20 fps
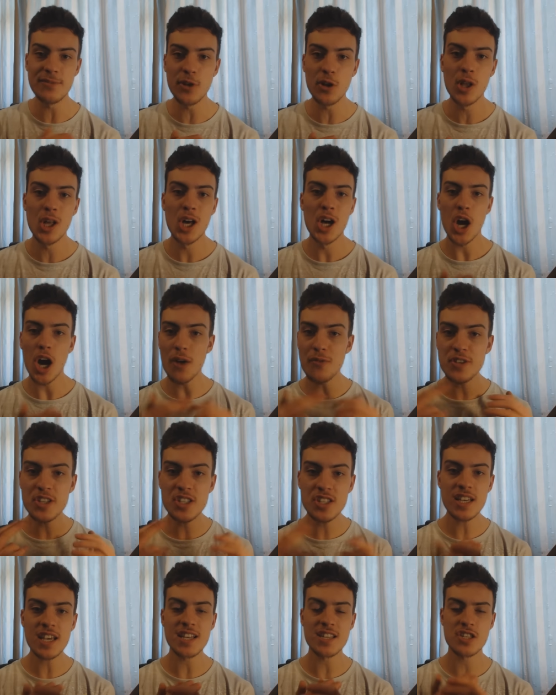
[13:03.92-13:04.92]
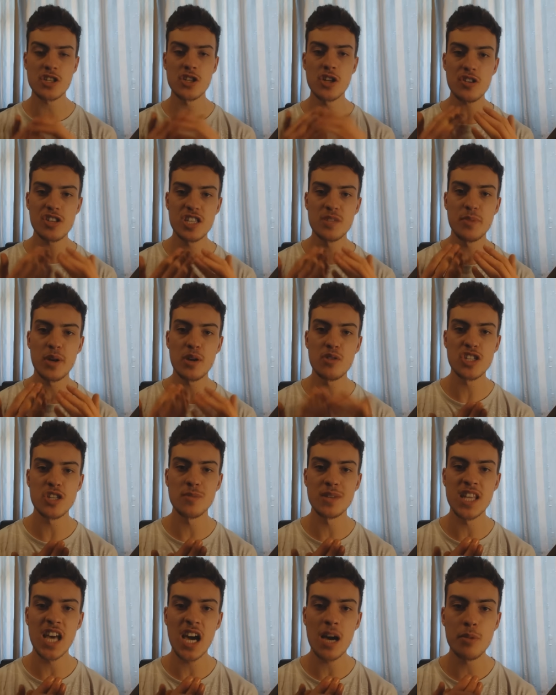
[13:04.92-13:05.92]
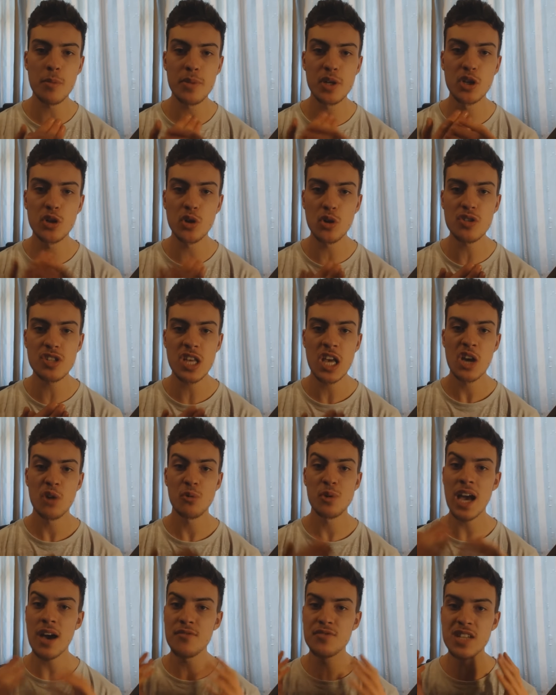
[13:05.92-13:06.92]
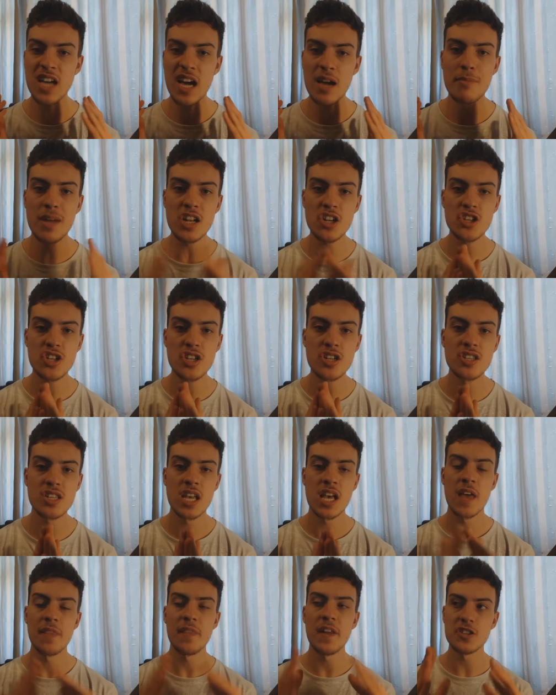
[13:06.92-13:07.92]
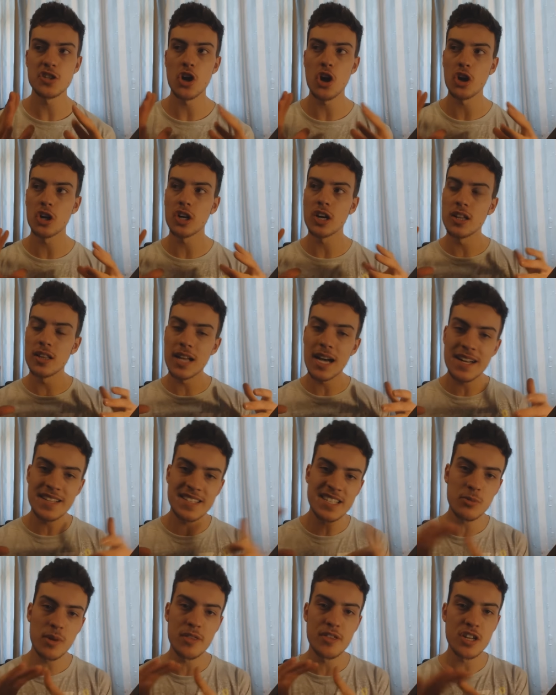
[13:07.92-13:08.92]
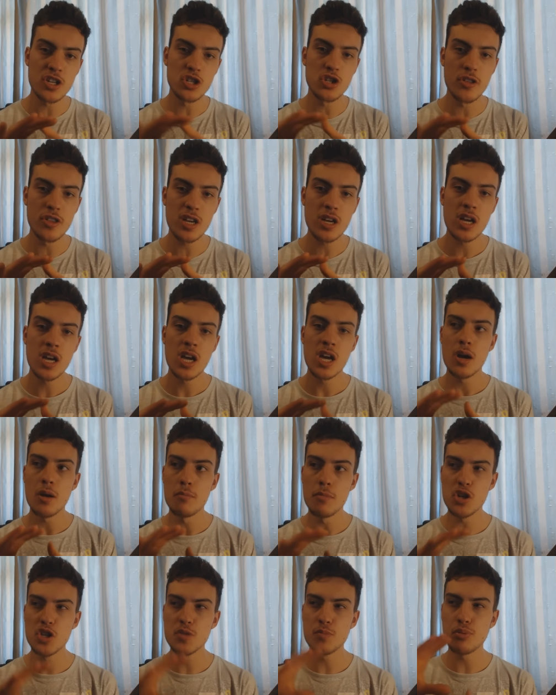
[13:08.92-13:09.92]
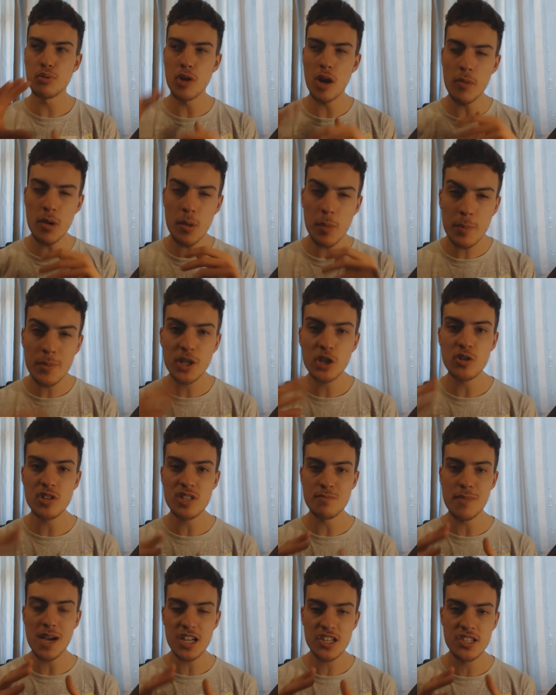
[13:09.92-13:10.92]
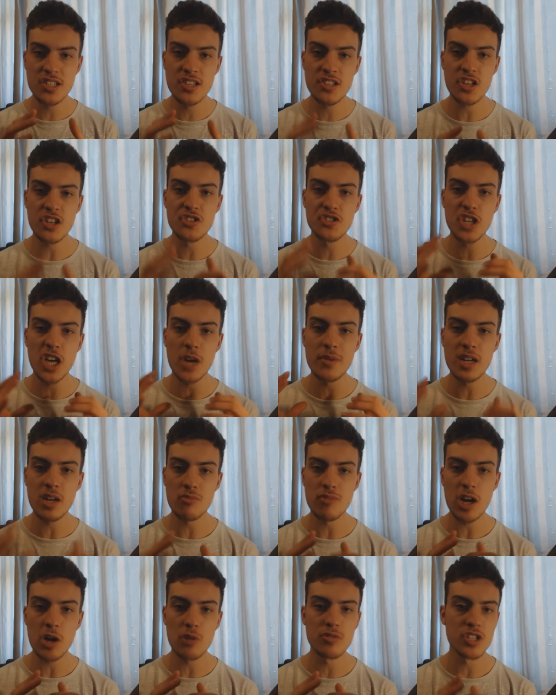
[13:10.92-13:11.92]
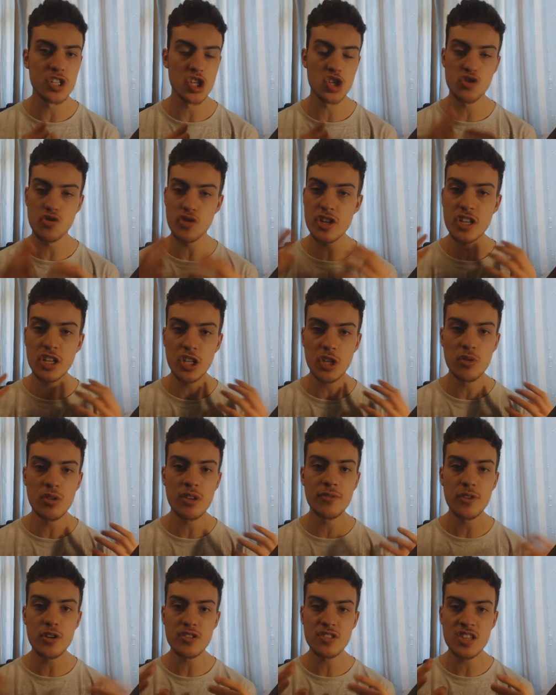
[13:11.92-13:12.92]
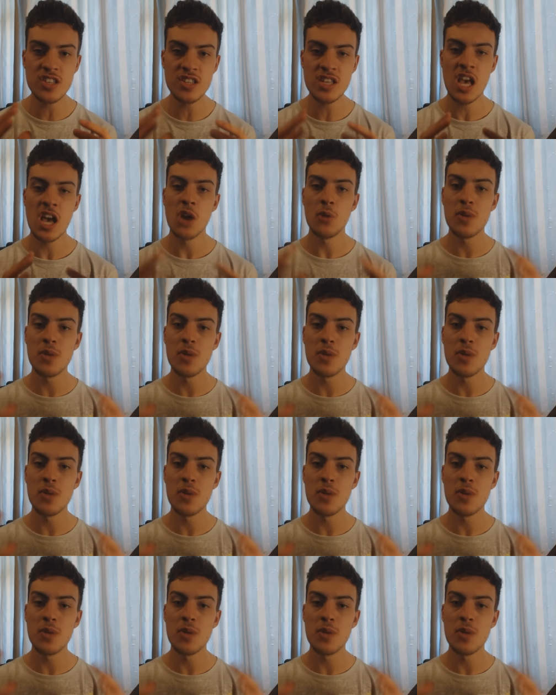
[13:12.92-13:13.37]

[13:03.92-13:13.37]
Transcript: Evil. Obviously, it's not supposed to be there, but because we have dimensions that are colliding with each other, most probably because Maxis is going around destroying universes,